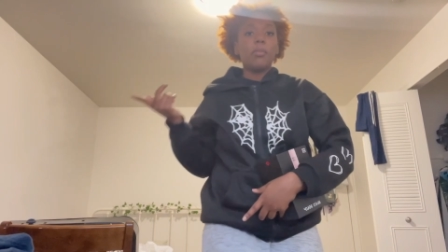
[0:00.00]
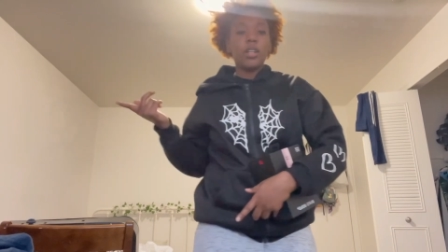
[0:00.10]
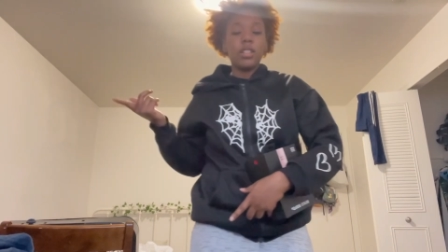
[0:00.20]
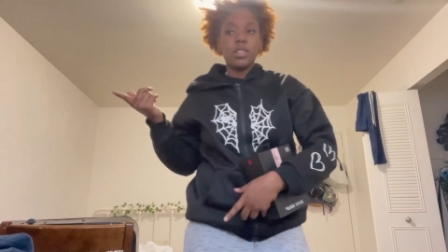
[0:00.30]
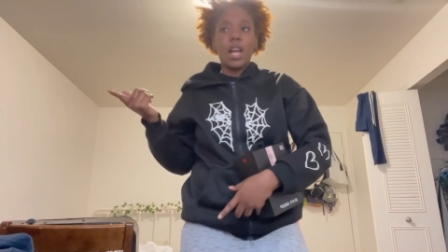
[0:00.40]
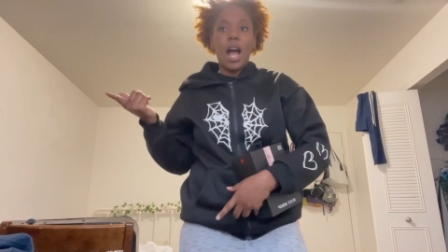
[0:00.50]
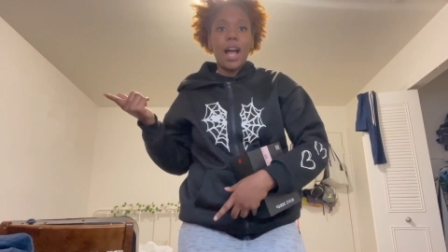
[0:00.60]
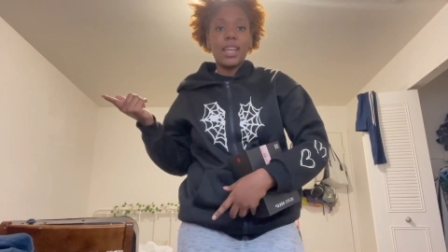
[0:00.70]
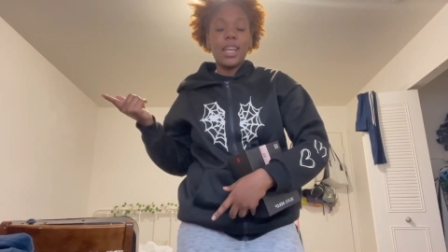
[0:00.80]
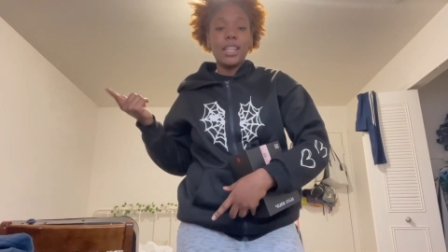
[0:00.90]
bus. I
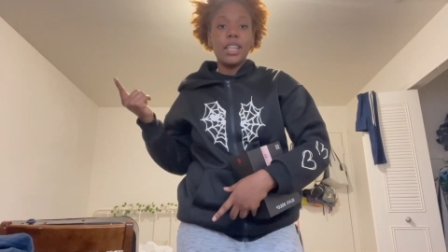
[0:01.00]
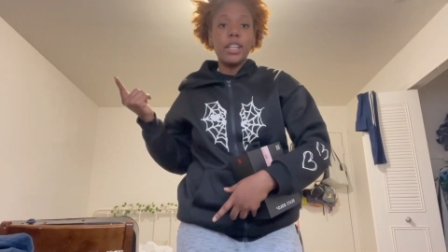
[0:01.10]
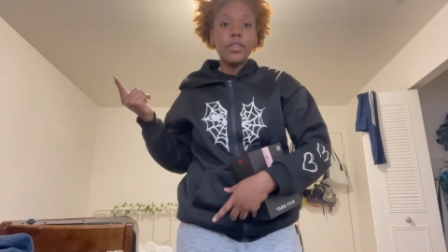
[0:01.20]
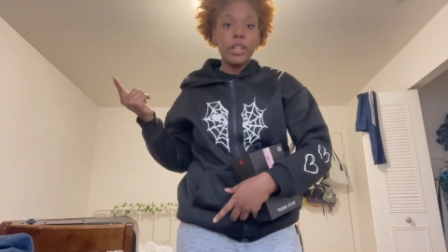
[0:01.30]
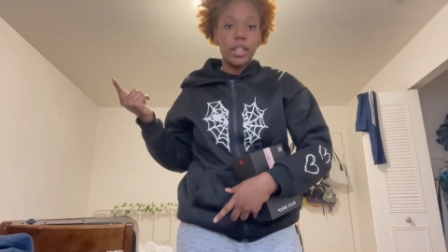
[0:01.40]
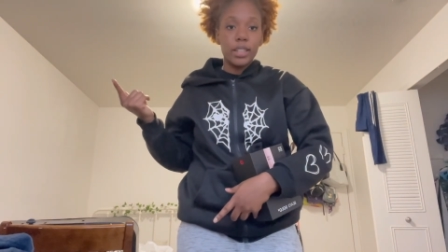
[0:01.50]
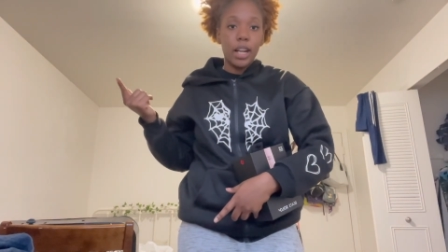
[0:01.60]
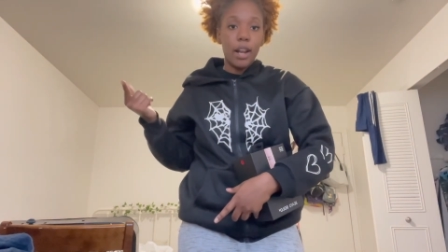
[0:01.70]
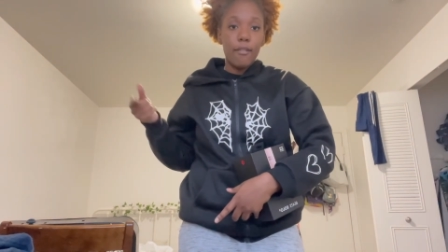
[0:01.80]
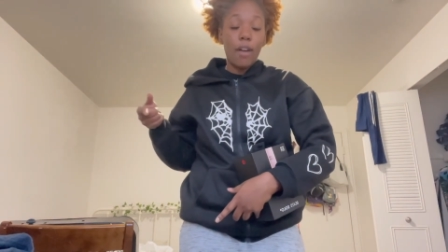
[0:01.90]
can't hear
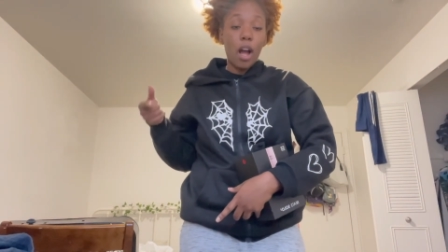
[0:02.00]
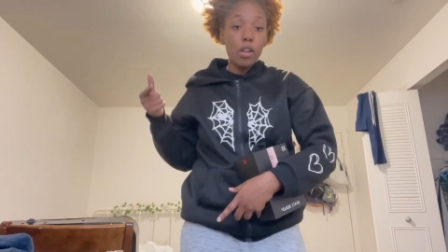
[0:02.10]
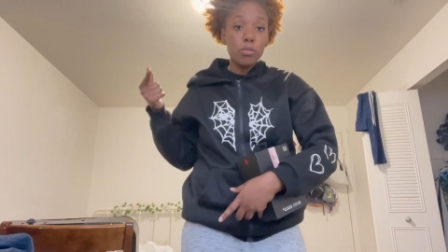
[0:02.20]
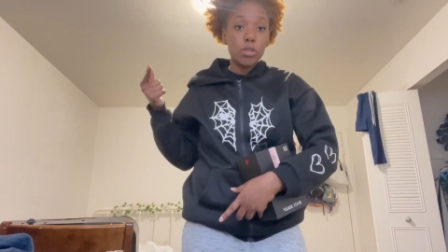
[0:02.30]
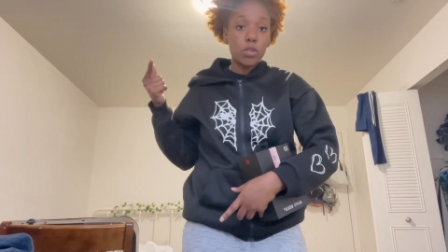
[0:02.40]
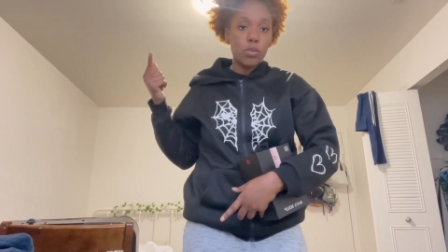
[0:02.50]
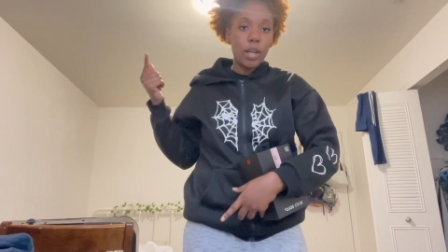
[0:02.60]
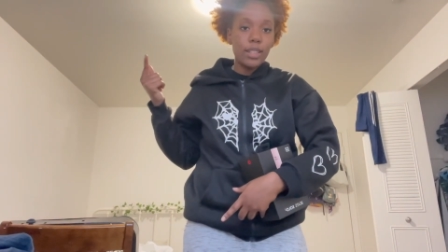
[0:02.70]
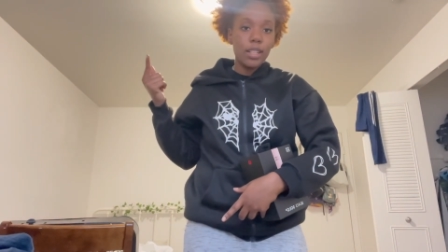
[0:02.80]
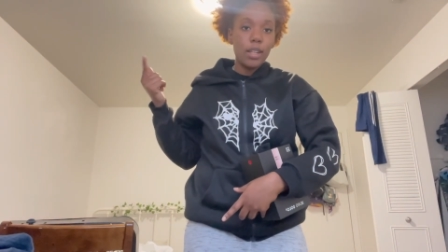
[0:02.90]
nothing. Volume's
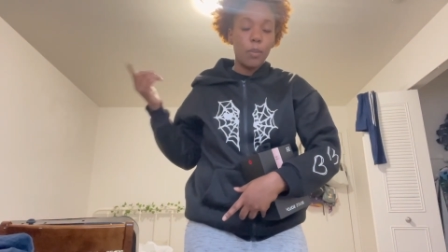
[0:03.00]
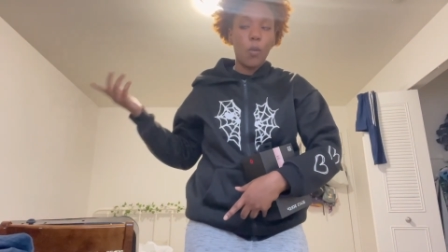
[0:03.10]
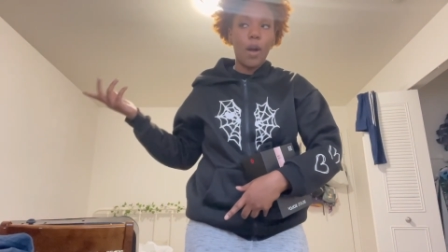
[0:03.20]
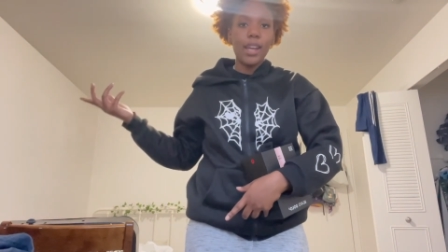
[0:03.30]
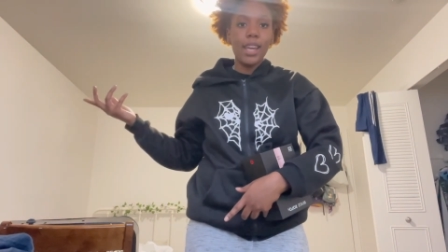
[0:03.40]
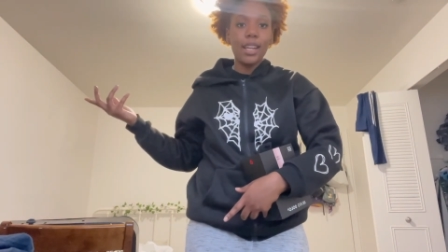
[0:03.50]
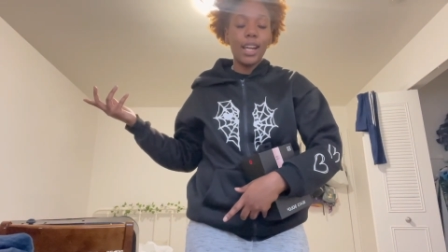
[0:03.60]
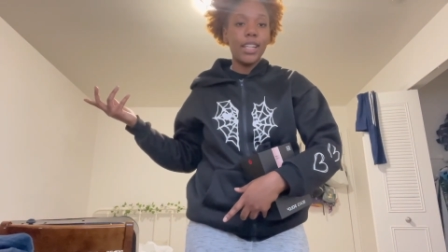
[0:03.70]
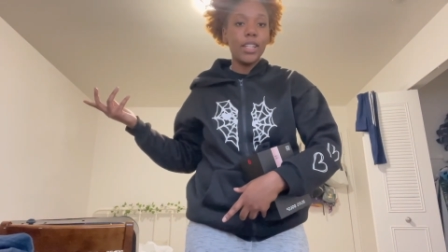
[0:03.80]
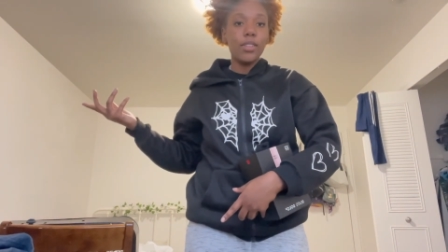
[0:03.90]
cranked up. Why can't I
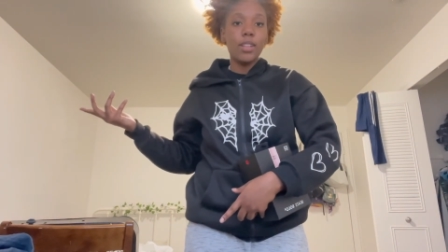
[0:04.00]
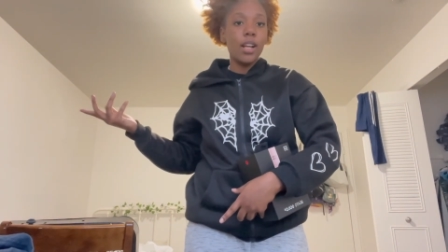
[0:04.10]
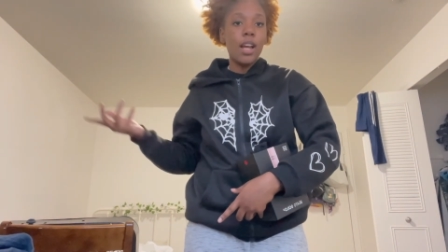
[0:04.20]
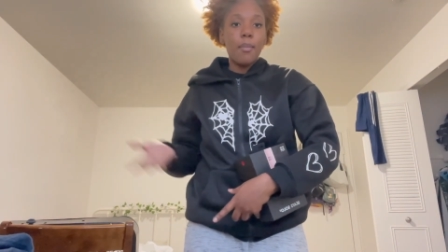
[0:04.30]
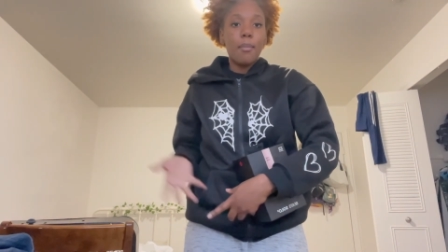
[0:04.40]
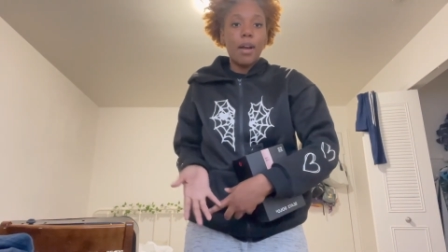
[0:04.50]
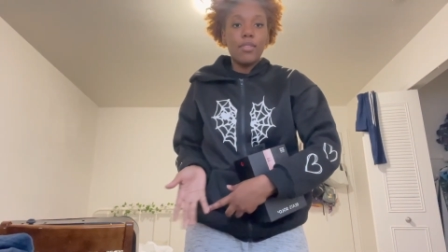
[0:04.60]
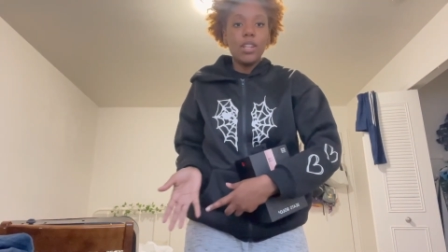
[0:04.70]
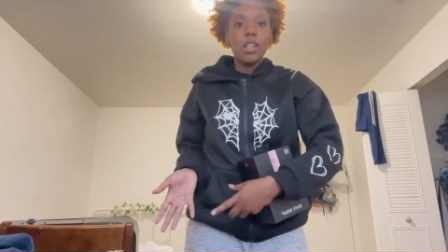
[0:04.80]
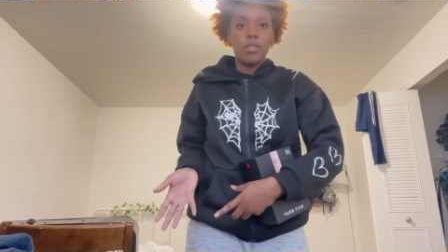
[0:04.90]
hear my
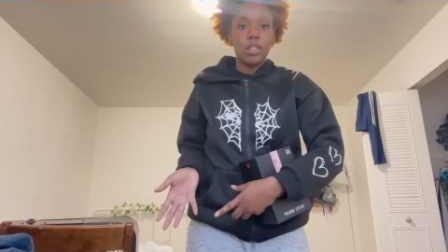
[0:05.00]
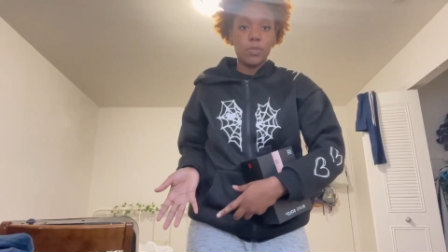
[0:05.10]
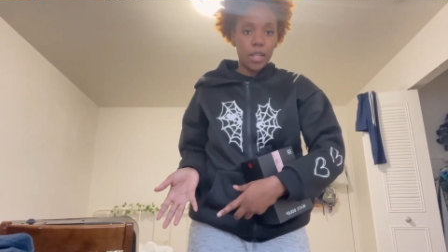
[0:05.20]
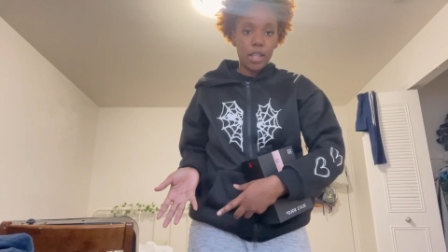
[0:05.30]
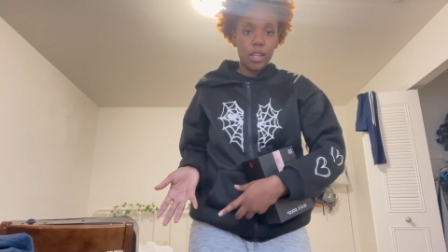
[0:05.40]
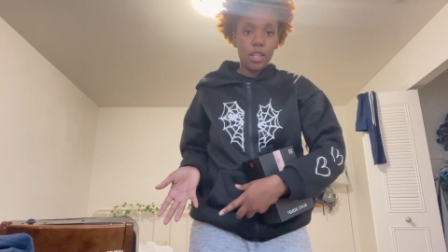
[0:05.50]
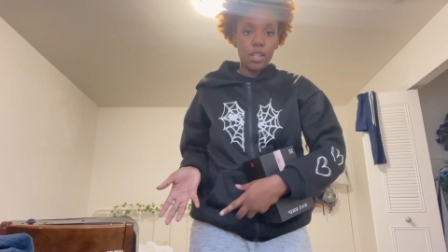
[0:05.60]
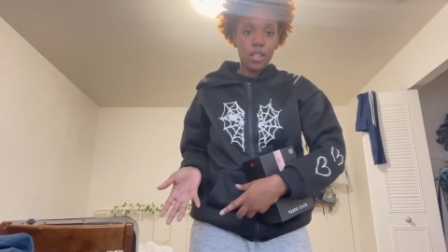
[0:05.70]
video that's playing?